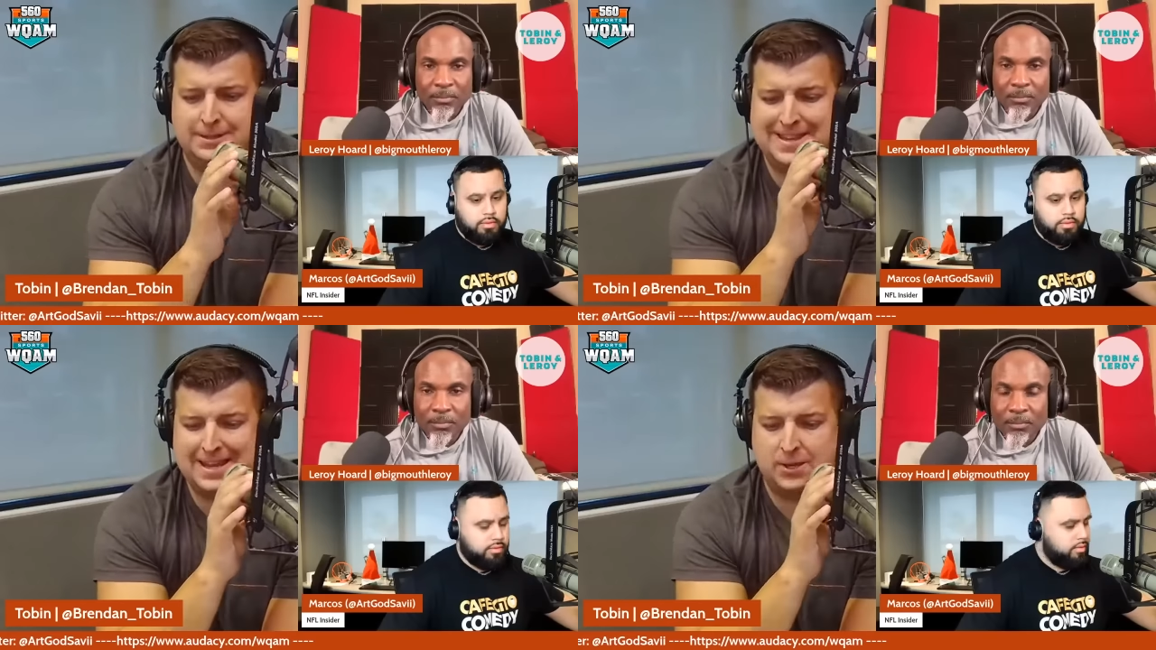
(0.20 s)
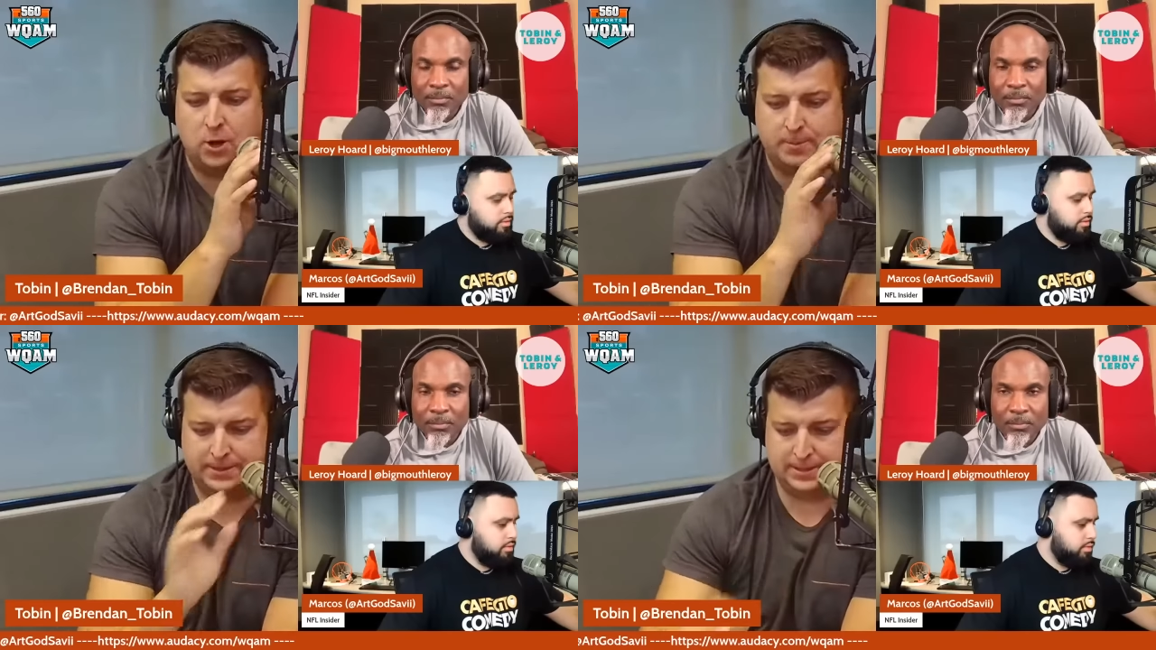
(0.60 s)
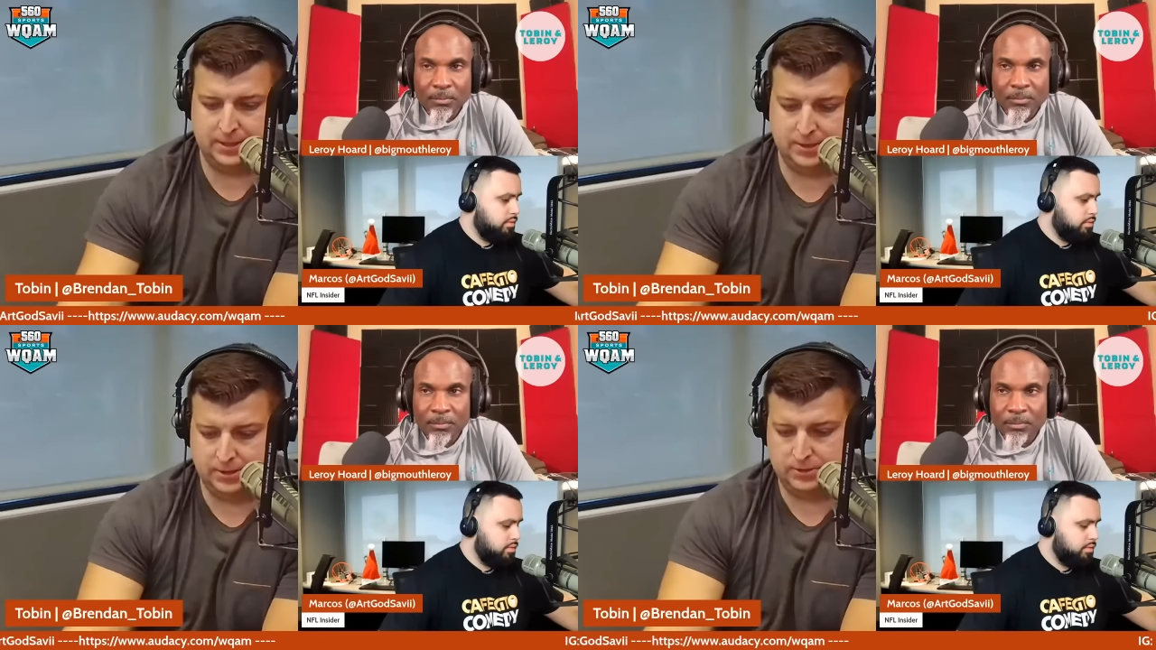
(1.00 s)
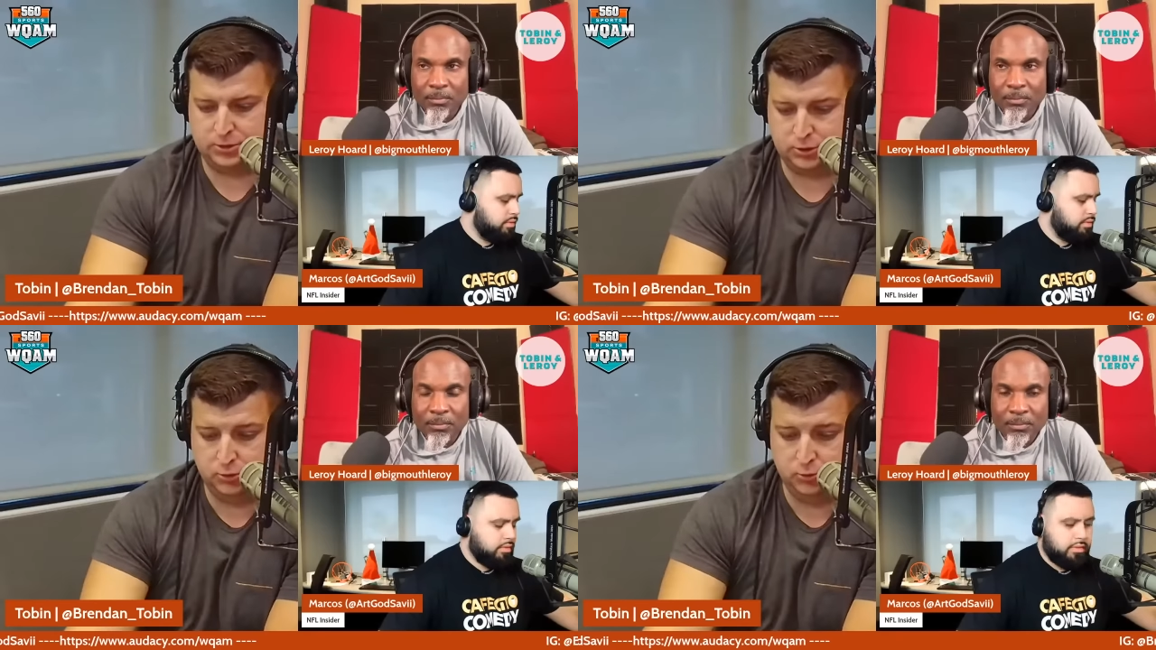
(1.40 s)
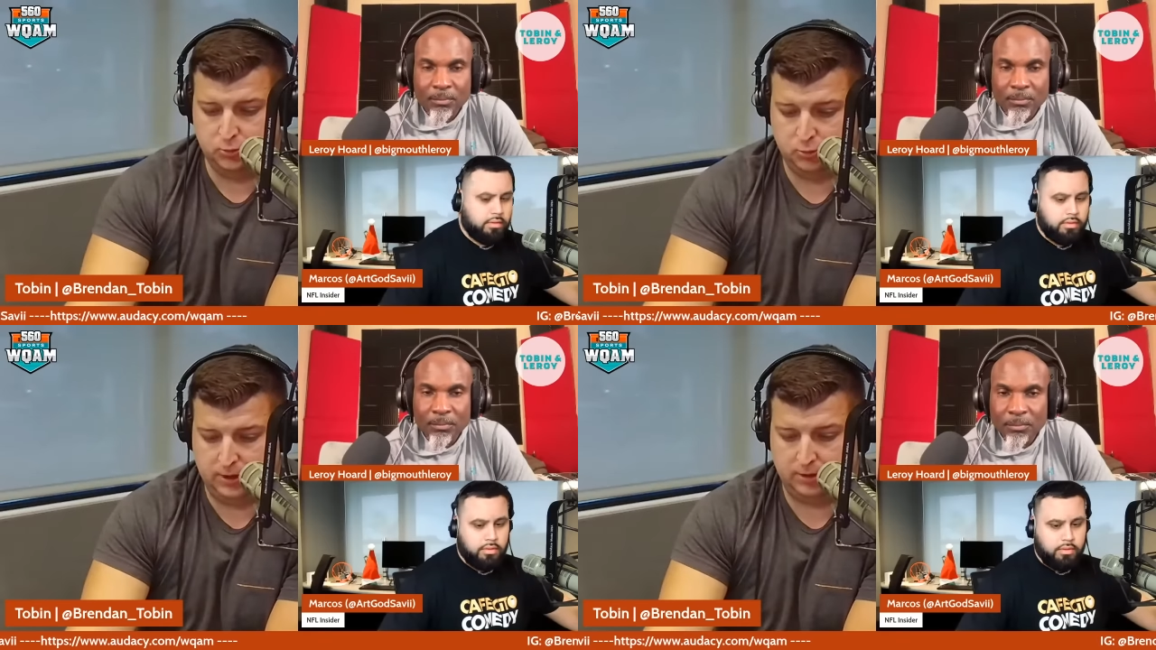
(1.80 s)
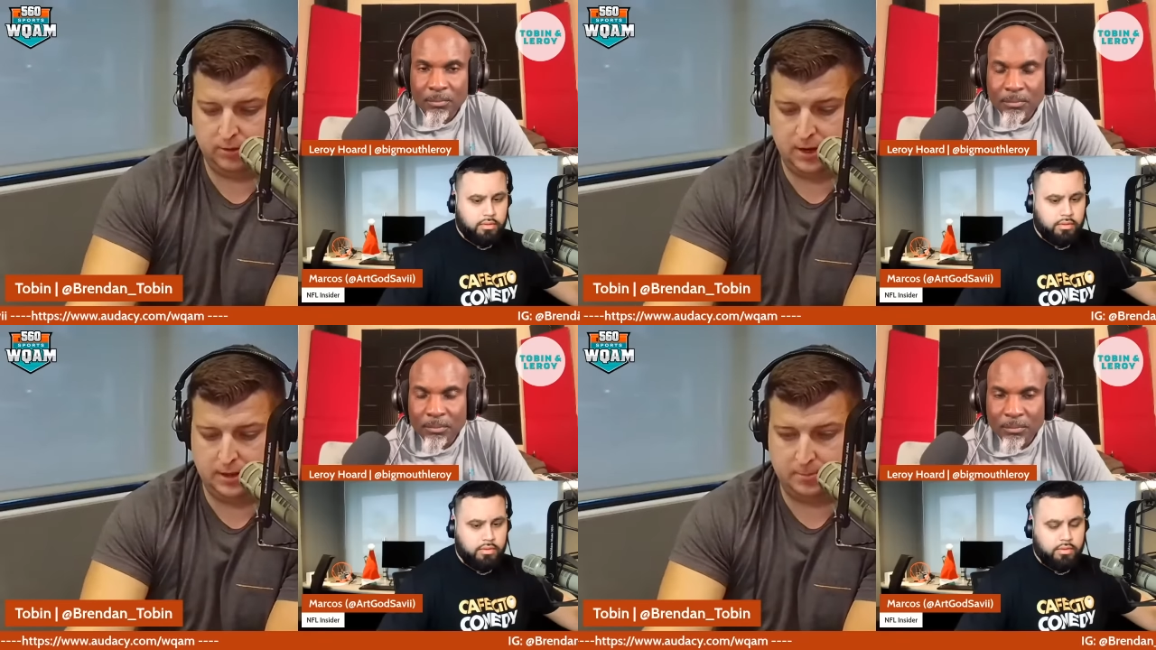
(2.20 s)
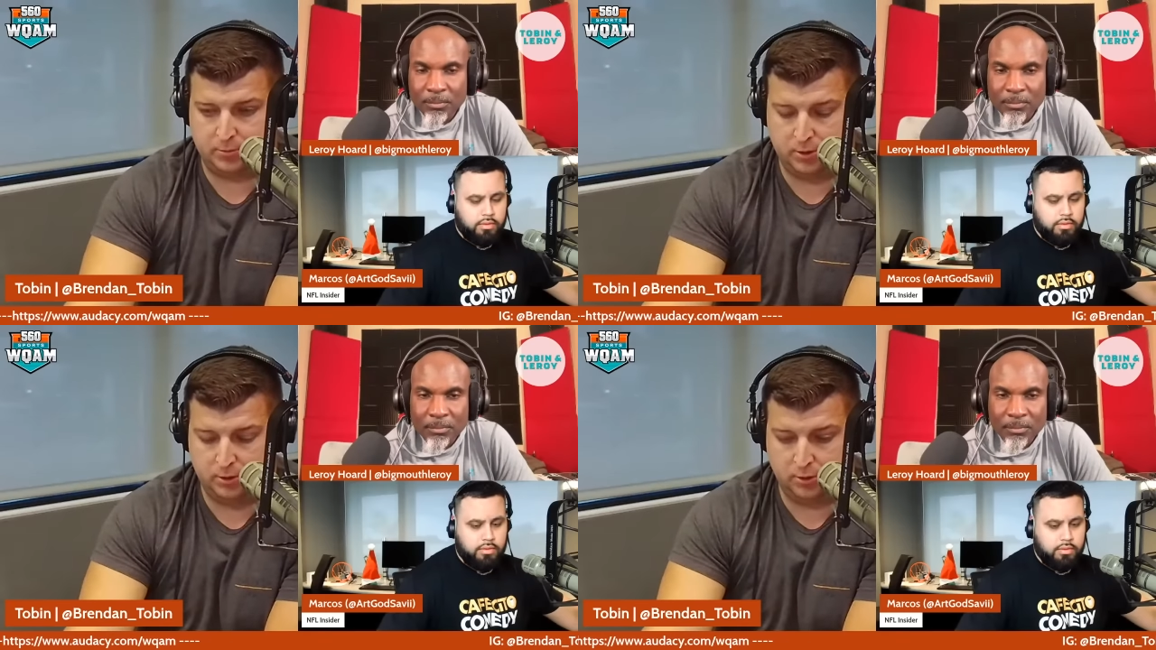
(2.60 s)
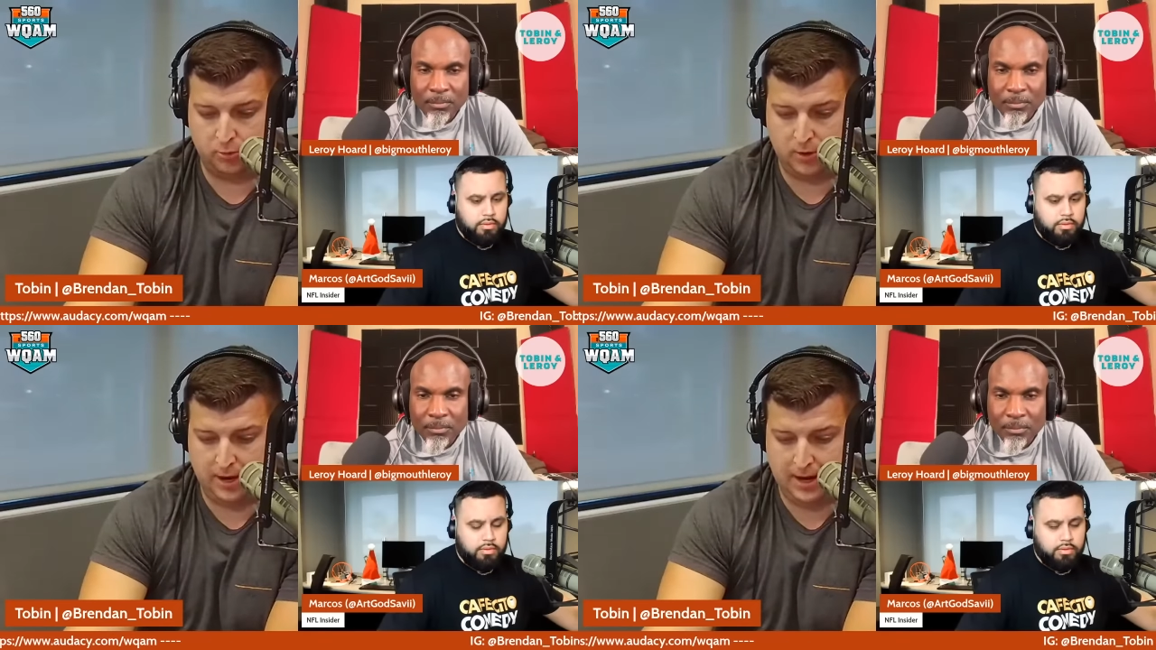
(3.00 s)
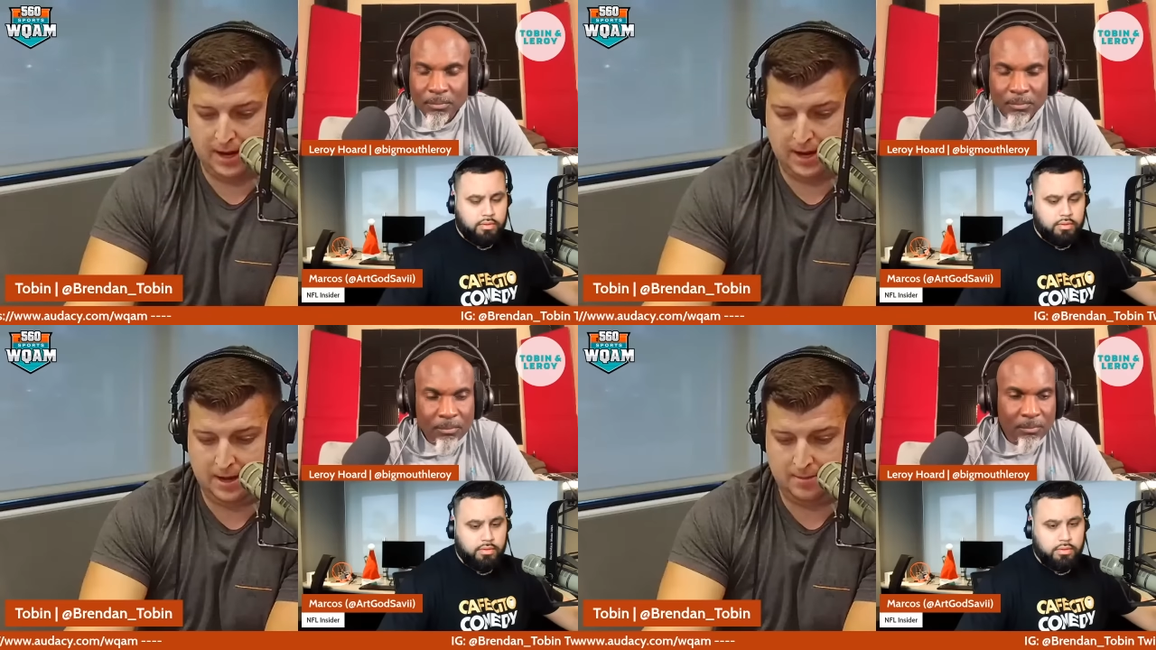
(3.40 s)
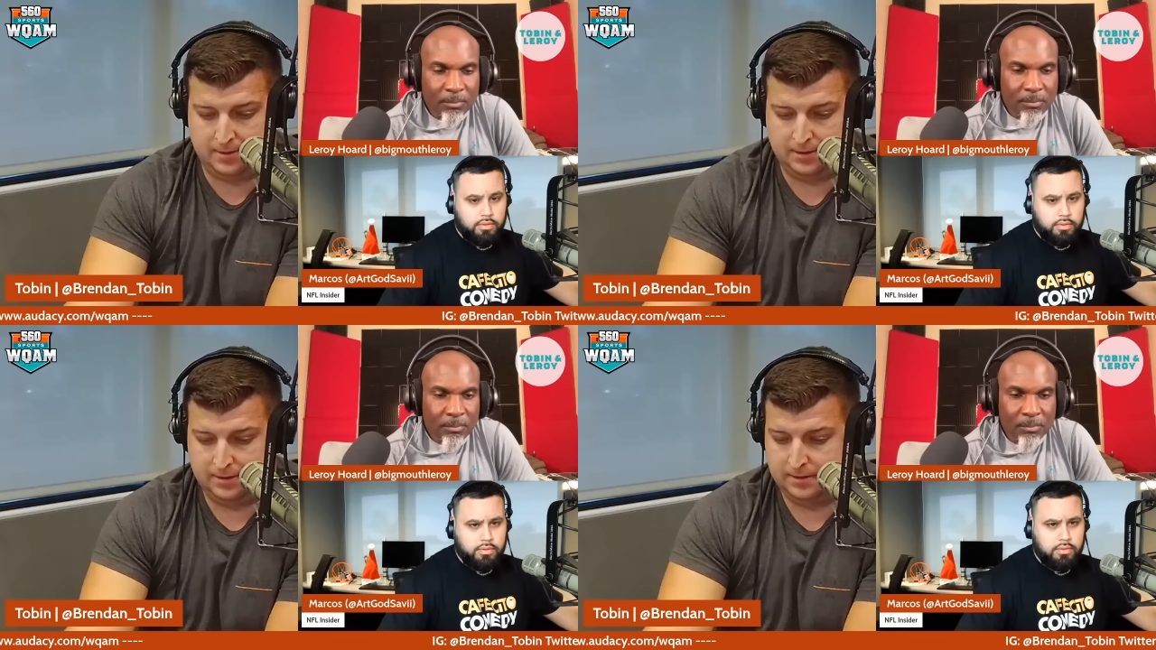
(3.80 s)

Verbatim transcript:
Speaker 1: take you up until two here on the program.